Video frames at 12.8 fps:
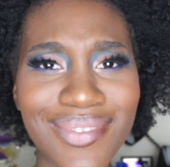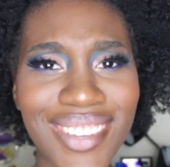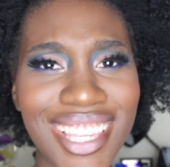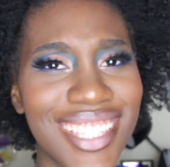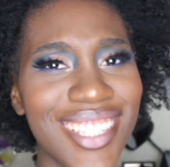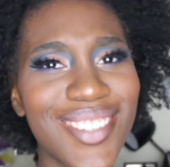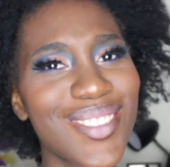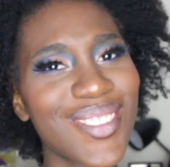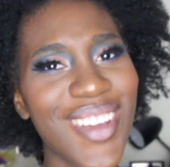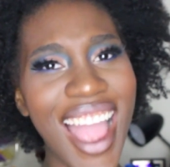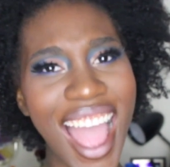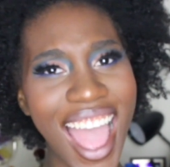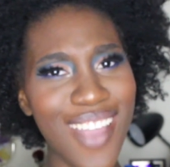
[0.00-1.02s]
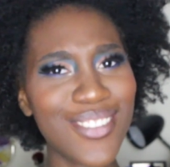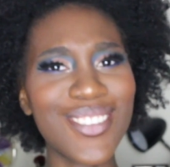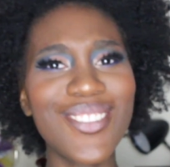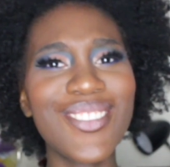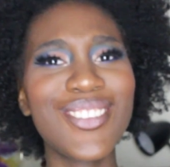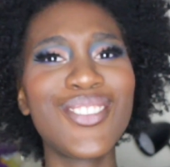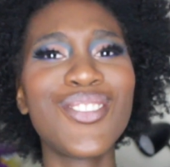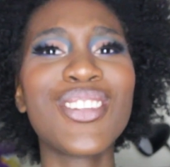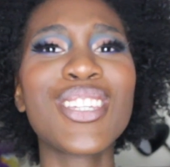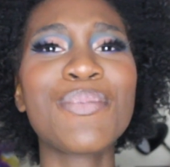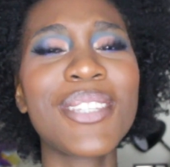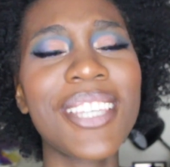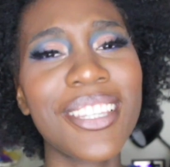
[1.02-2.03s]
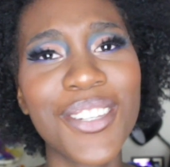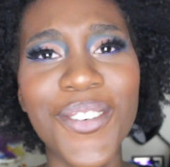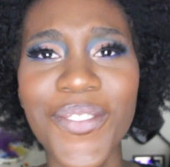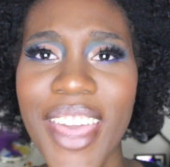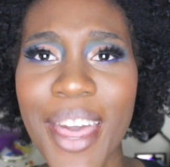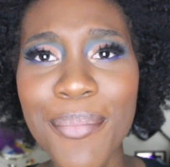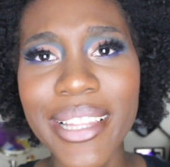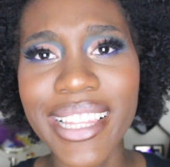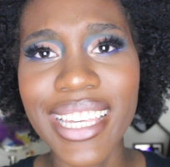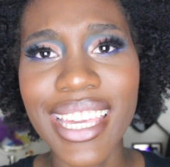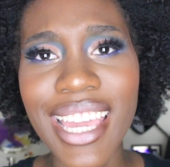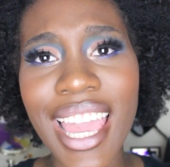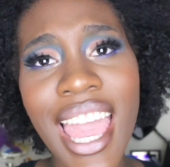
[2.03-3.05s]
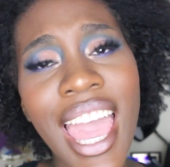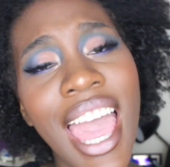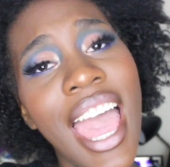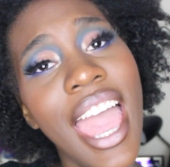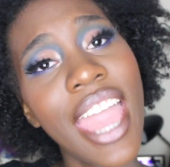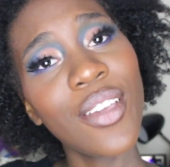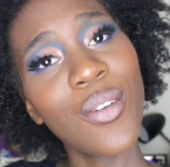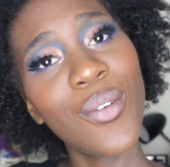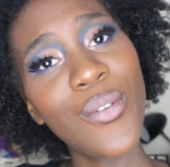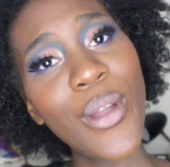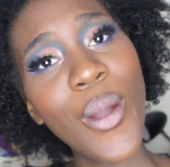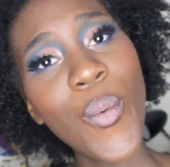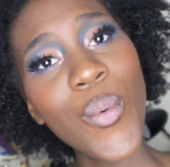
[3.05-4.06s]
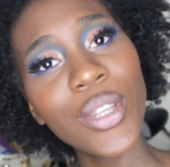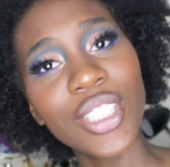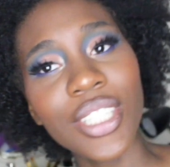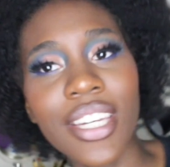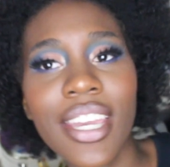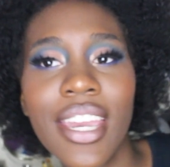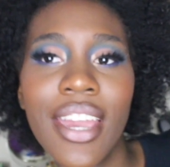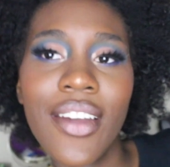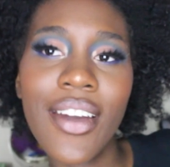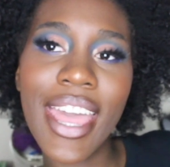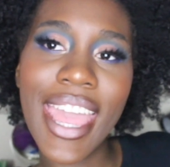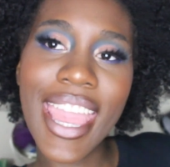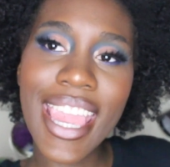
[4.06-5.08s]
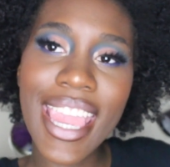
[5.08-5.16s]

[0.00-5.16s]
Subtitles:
Subscribe so you can join this potato family and grow with your girl.